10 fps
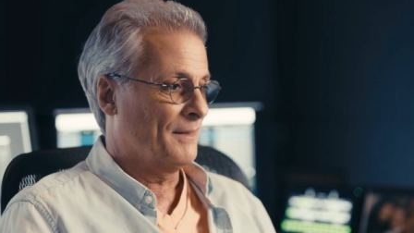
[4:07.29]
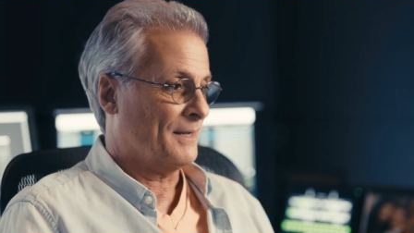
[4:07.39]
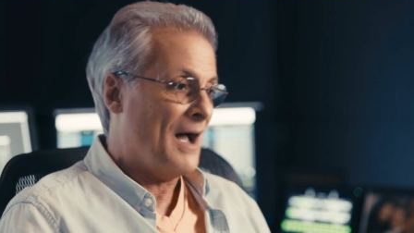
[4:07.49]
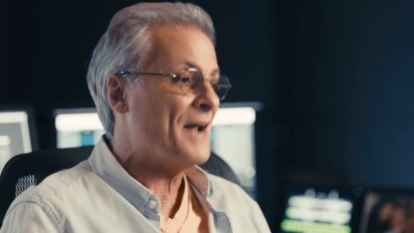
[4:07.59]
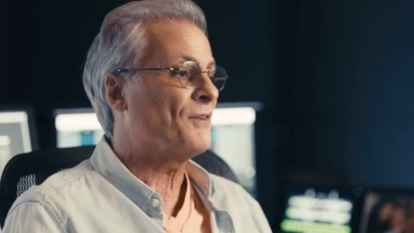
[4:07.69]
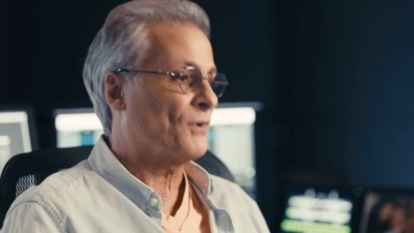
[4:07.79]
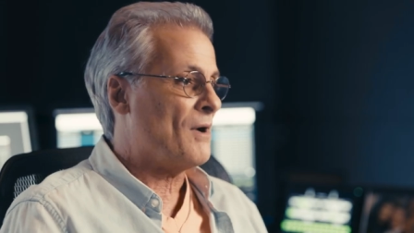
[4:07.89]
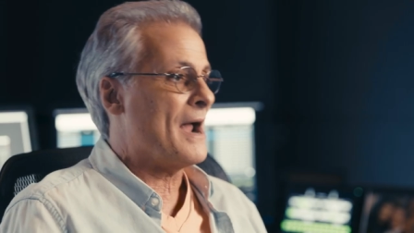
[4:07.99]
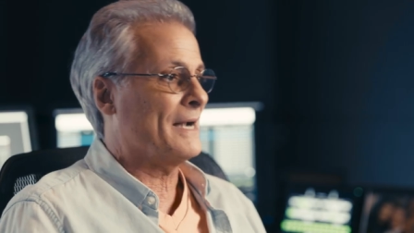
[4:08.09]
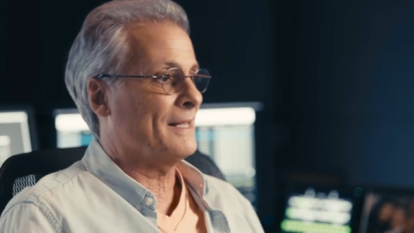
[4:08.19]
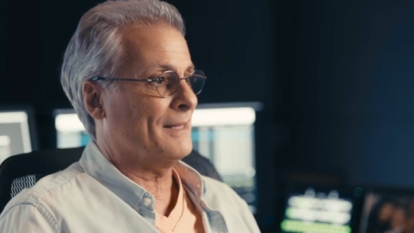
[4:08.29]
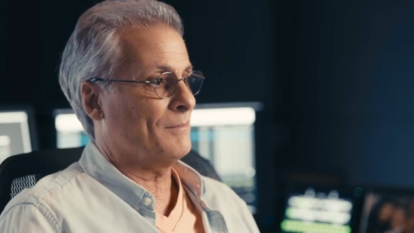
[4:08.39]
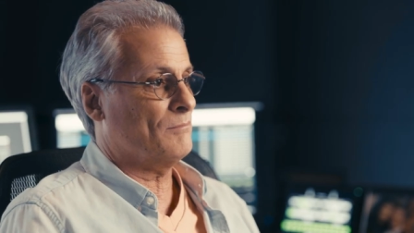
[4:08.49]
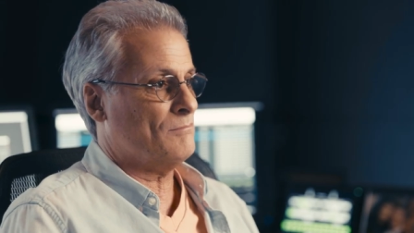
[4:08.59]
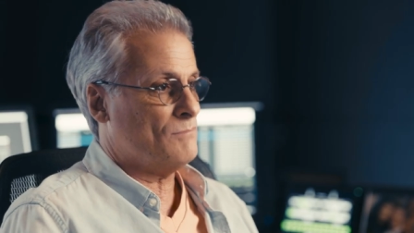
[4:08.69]
the kind of variety
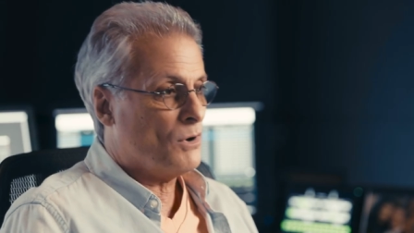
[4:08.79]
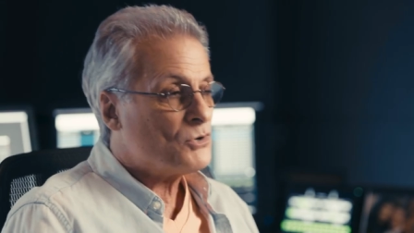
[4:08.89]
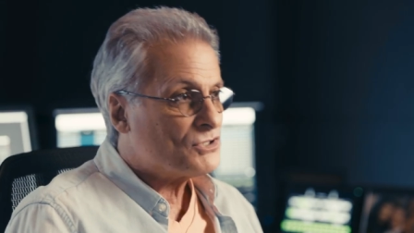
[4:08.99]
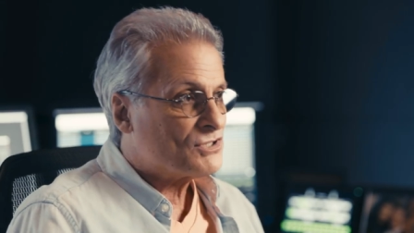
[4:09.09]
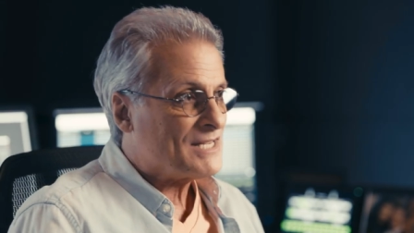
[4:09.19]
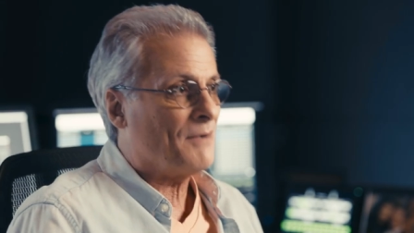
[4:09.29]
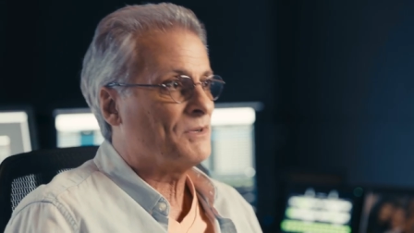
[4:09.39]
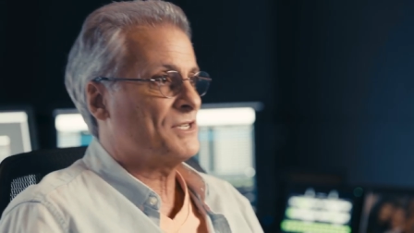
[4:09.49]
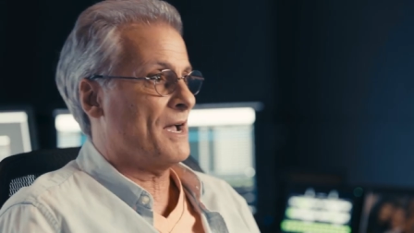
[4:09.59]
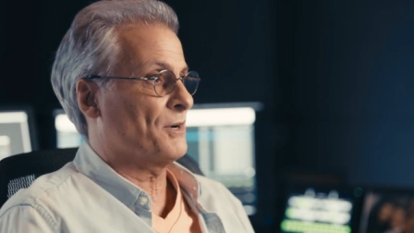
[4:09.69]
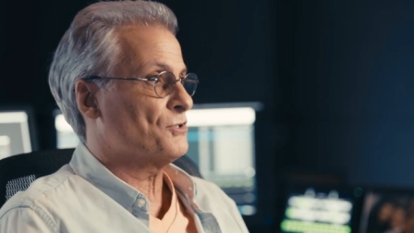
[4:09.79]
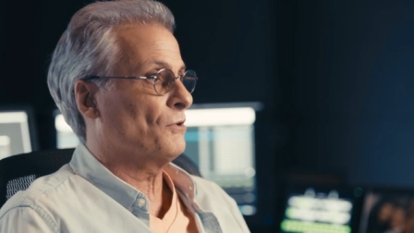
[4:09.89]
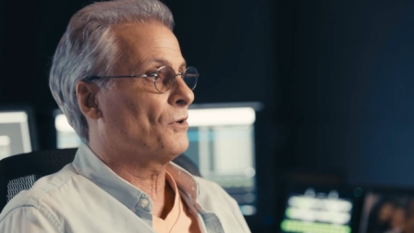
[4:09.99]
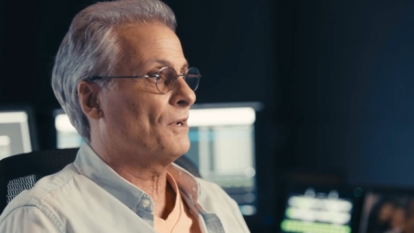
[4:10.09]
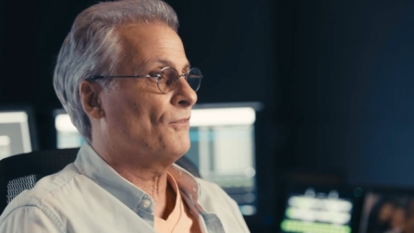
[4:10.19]
that most sound designers
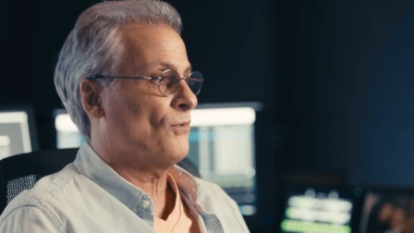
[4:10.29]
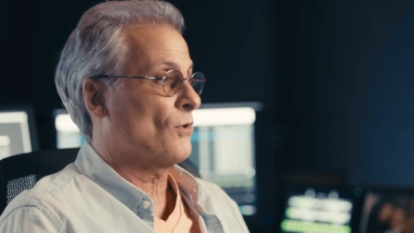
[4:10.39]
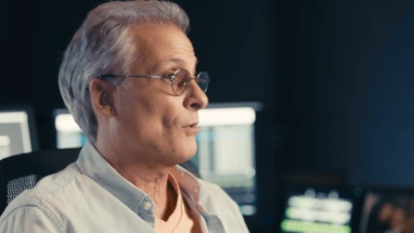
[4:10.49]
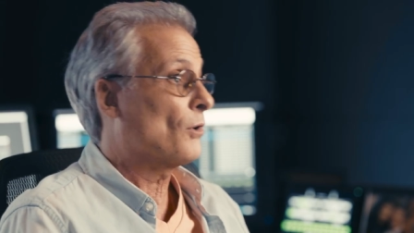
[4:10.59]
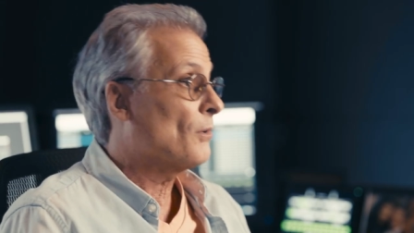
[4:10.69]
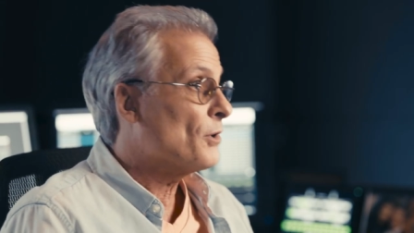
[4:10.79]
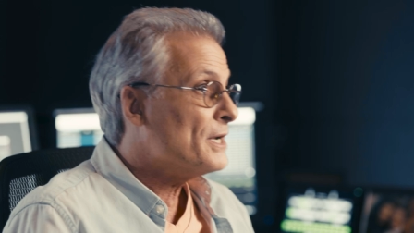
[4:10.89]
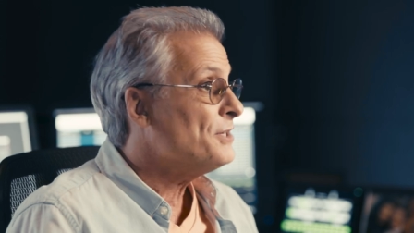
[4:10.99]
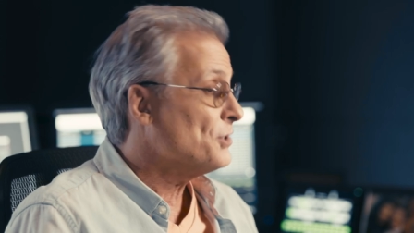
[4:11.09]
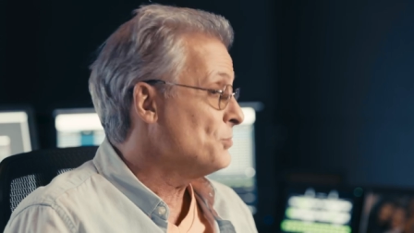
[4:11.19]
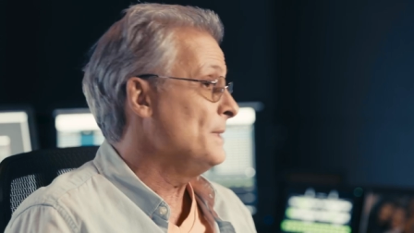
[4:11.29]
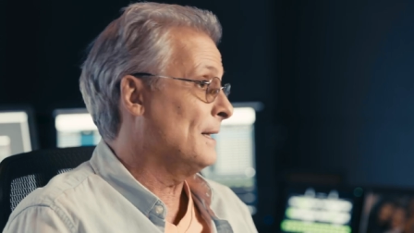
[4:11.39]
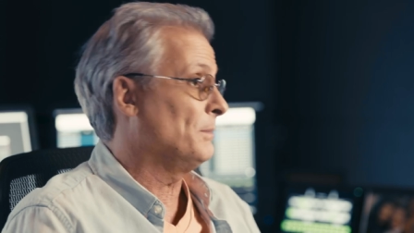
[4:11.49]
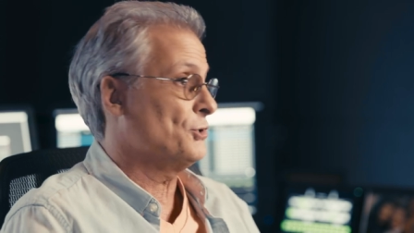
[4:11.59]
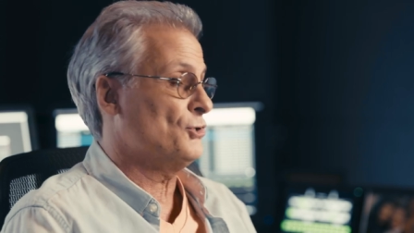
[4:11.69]
are looking for or, or need to
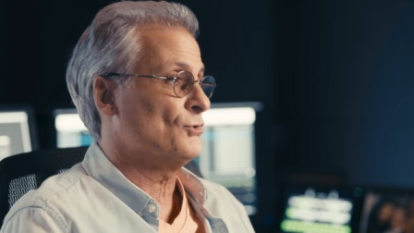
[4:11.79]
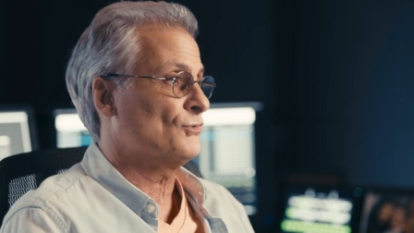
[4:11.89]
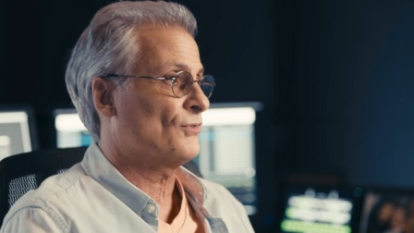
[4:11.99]
be able to choose